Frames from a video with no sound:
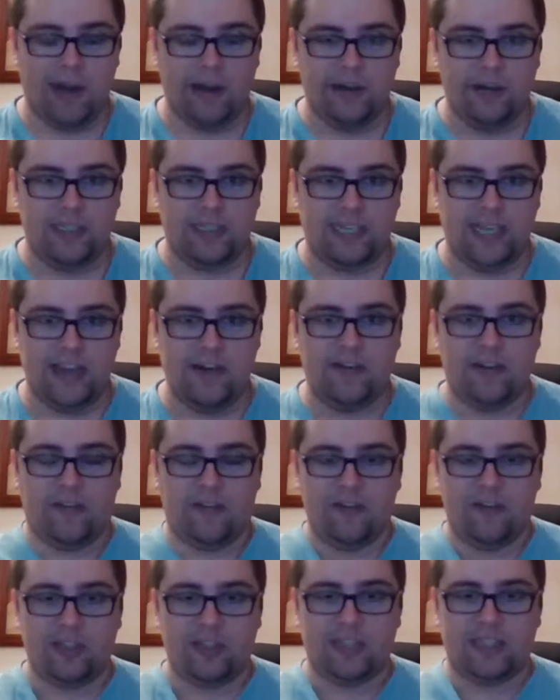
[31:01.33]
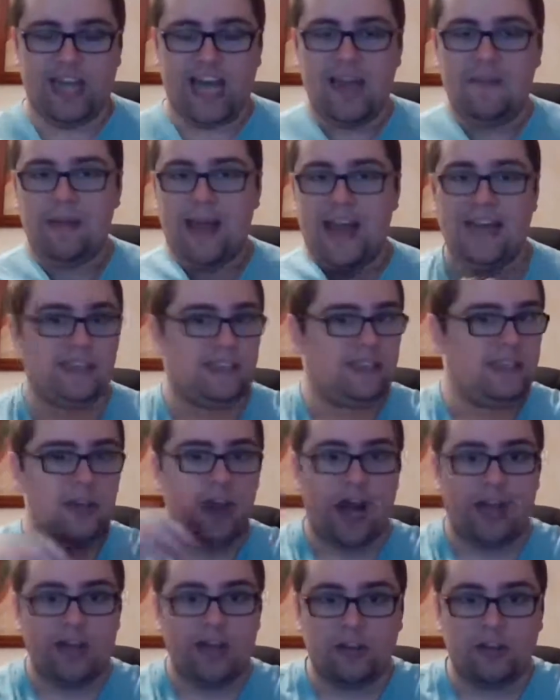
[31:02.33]
partner is hearing the first time as
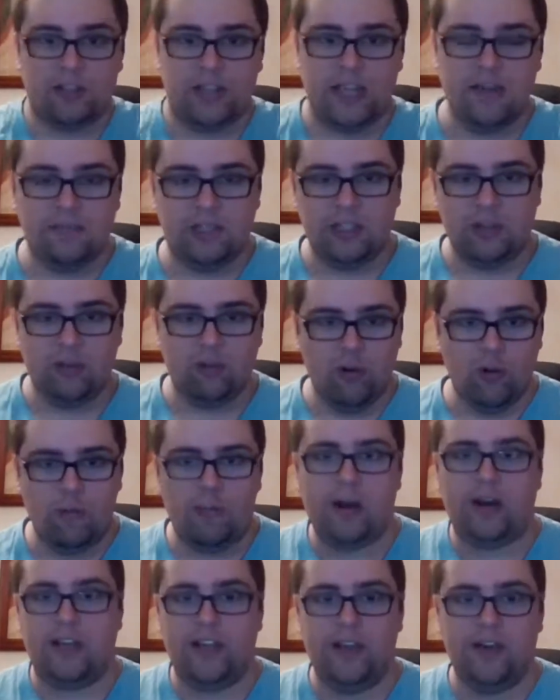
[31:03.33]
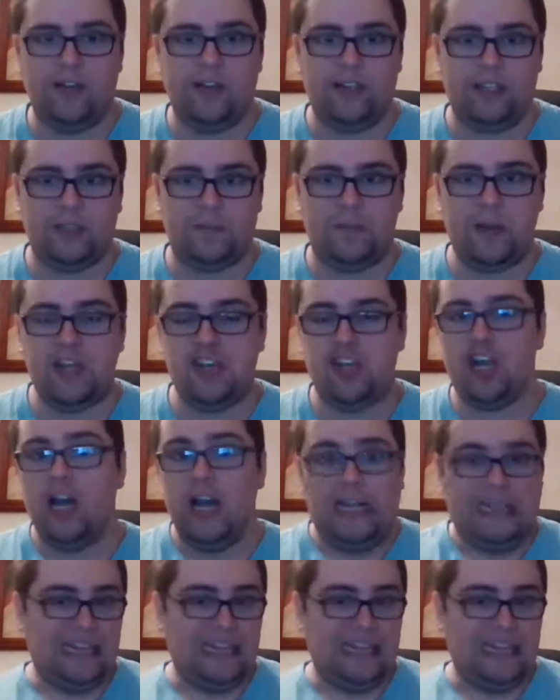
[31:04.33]
the other teams in the room are hearing the speech.